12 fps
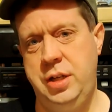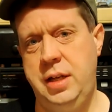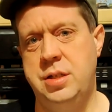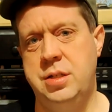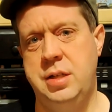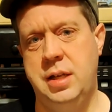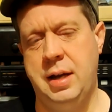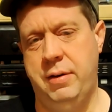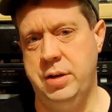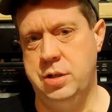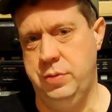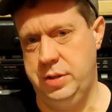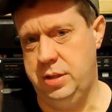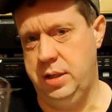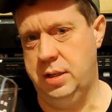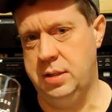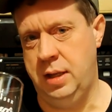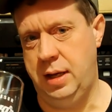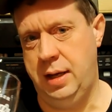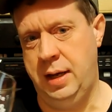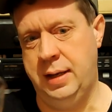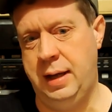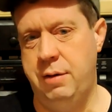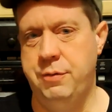yeasty characteristics that
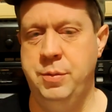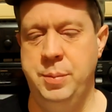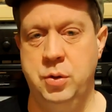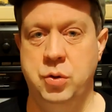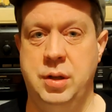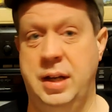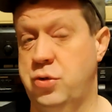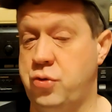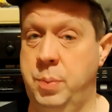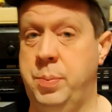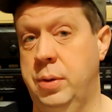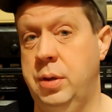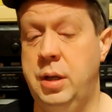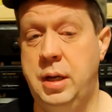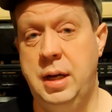I get from a good like triple,